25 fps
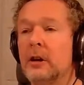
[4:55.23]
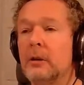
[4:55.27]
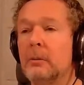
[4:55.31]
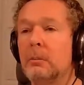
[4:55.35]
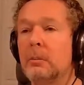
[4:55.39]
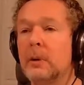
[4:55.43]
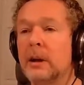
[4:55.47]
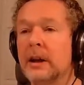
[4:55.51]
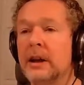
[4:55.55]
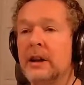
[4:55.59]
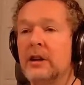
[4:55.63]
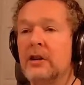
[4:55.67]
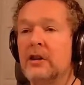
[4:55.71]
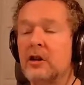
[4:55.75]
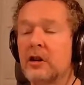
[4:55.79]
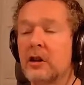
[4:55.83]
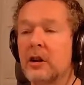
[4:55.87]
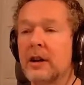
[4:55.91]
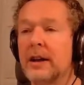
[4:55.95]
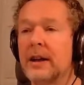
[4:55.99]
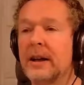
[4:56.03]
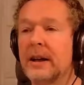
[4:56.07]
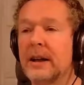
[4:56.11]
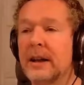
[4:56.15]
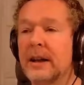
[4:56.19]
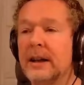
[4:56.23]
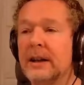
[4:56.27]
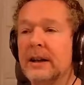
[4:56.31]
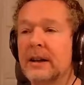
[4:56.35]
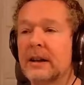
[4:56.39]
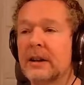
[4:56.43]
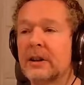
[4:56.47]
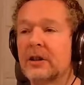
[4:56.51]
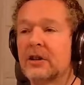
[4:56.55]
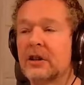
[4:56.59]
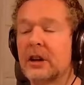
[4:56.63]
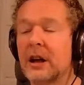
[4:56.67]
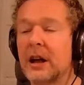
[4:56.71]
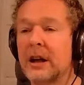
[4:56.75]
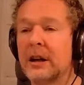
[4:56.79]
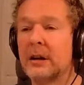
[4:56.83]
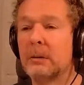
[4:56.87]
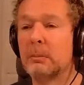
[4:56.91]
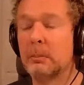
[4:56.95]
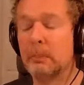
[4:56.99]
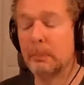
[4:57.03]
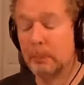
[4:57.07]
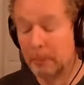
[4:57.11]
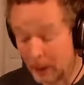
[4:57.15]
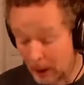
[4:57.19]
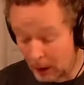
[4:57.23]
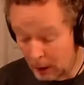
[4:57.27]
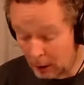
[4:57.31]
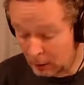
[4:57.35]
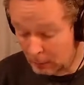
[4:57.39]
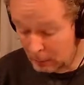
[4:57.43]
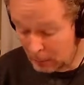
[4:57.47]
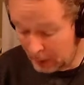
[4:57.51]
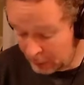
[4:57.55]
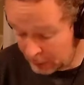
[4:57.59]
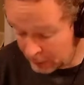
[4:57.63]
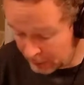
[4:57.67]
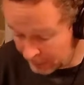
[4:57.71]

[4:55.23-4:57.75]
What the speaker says: made China hate us and bar most